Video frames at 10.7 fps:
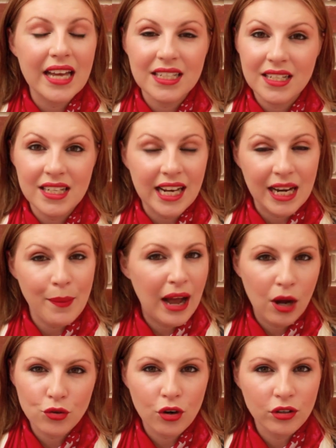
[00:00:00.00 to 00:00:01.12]
It didn't need any
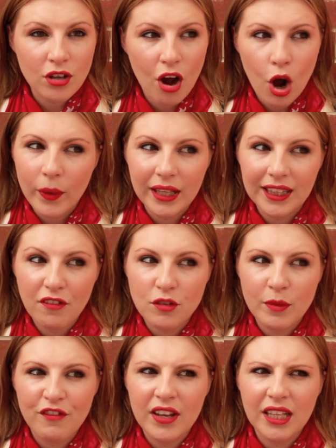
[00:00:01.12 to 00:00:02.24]
powder on top. It
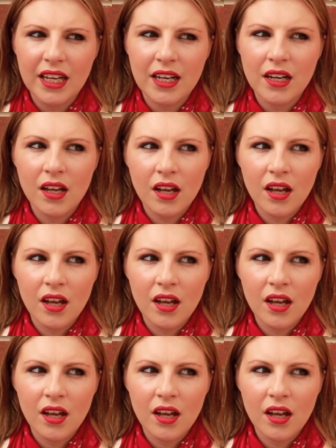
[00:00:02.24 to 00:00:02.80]
left me feeling